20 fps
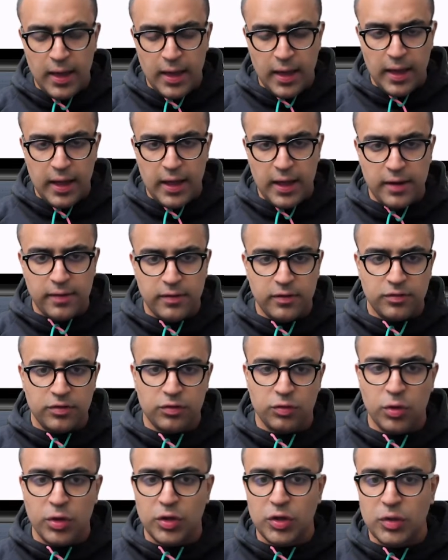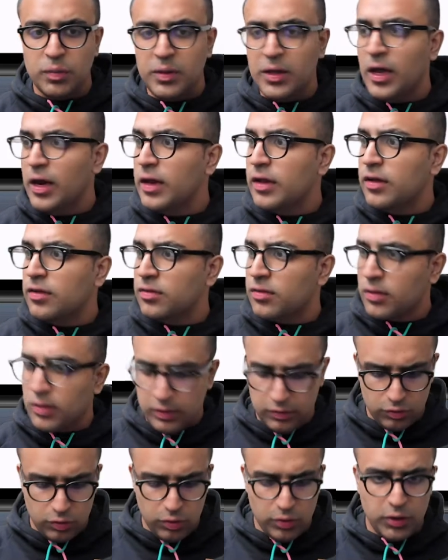And this is going to be a list.
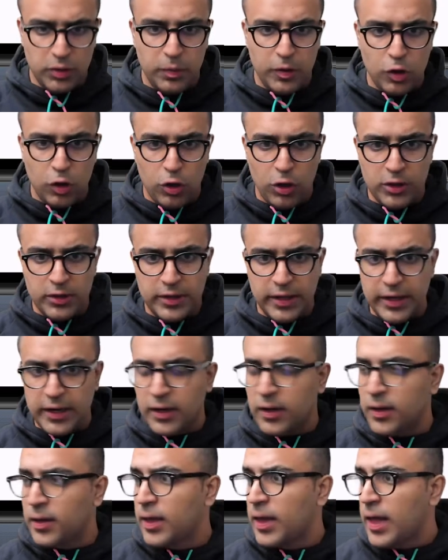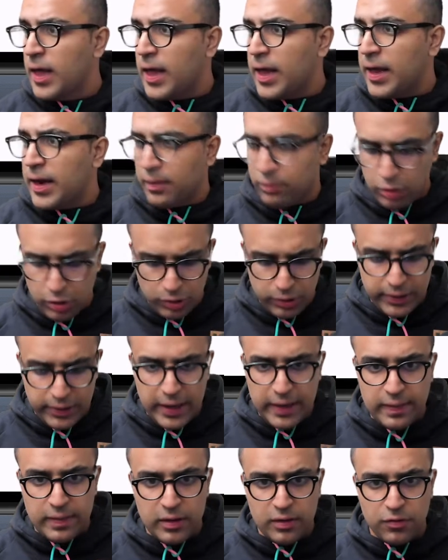It's going to be called data. And I'm going to
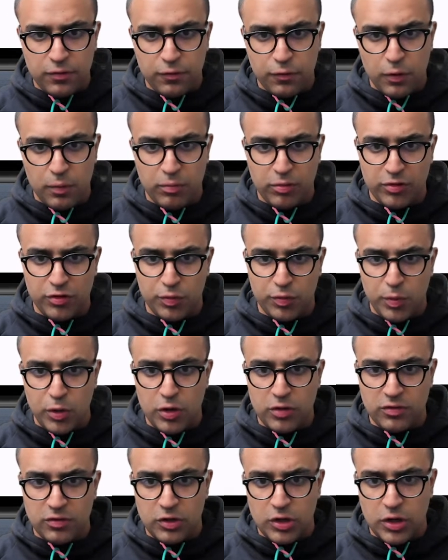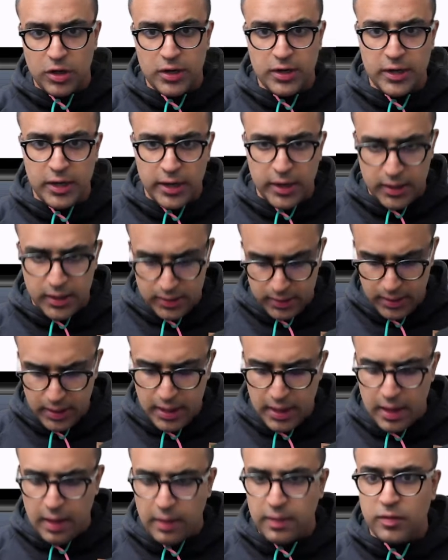get this from response.data,
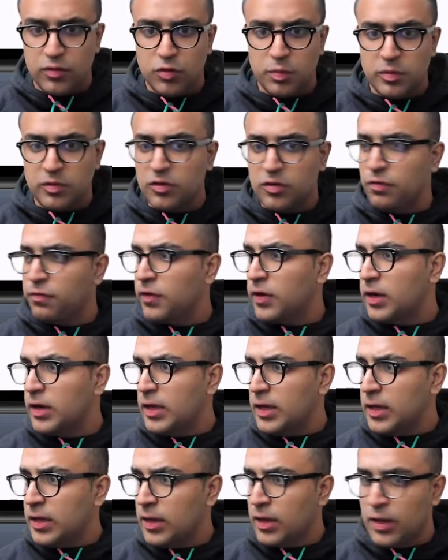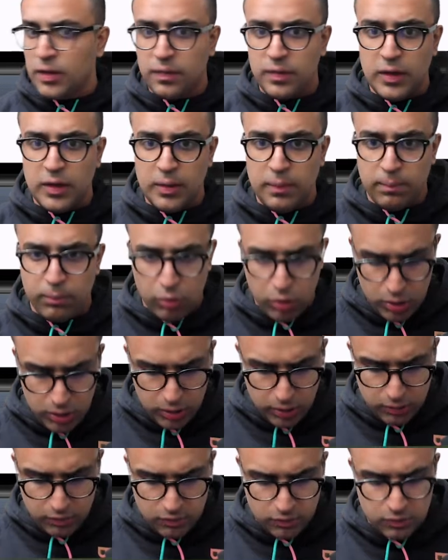and then specifically the
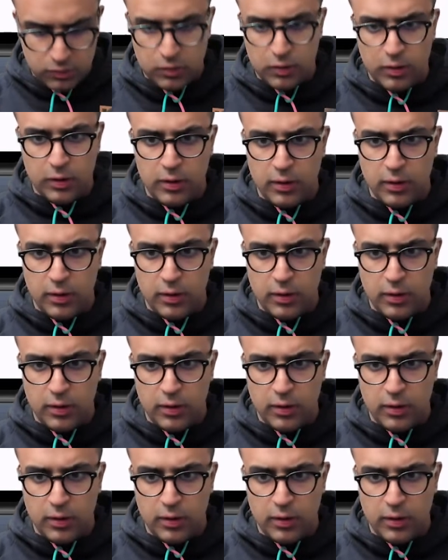products